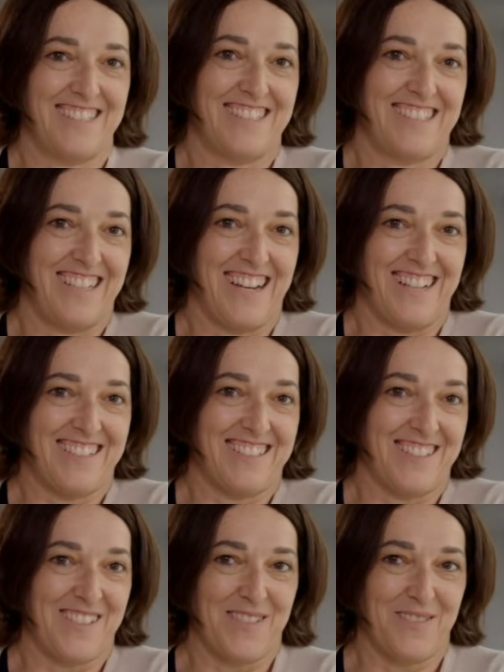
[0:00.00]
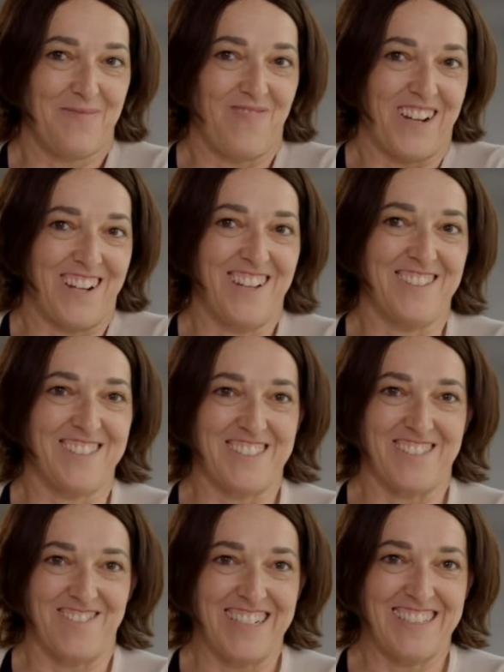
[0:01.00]
that's the essence of
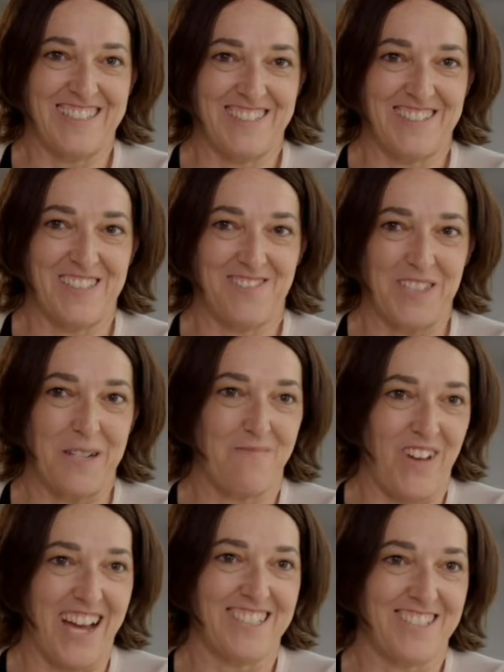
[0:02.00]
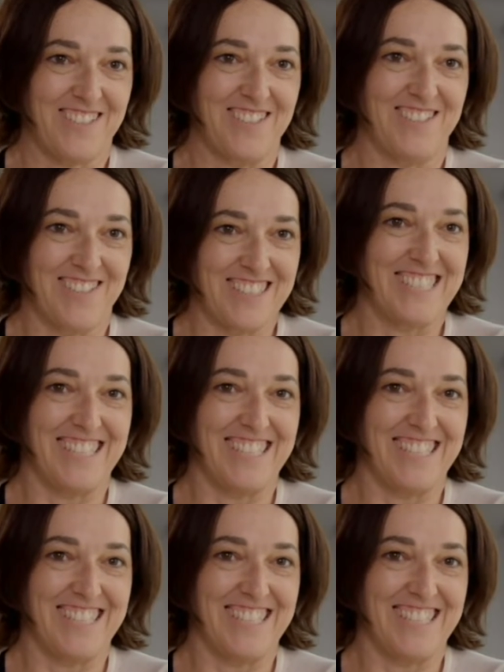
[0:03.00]
biology, right? You want to pass on your